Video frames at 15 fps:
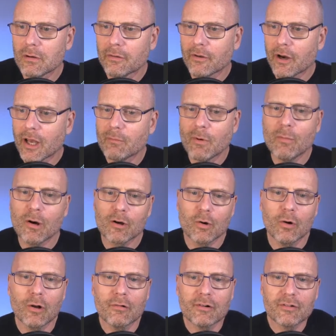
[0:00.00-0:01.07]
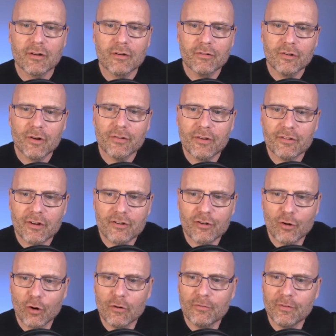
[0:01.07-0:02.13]
The 911 caller is concerned that such
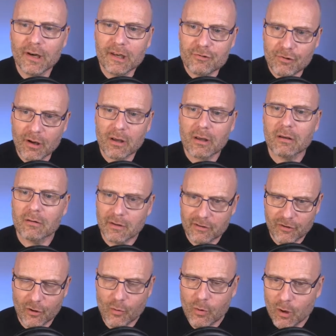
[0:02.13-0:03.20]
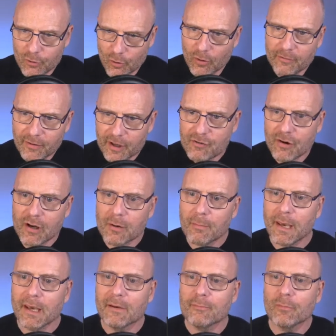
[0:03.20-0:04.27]
an awfully drunk, that's a quote, awfully drunk
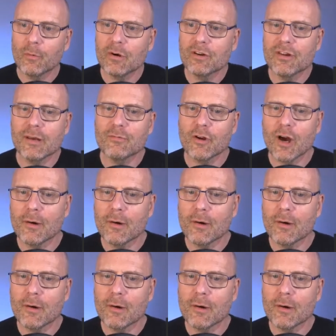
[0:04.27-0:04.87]
man would attempt to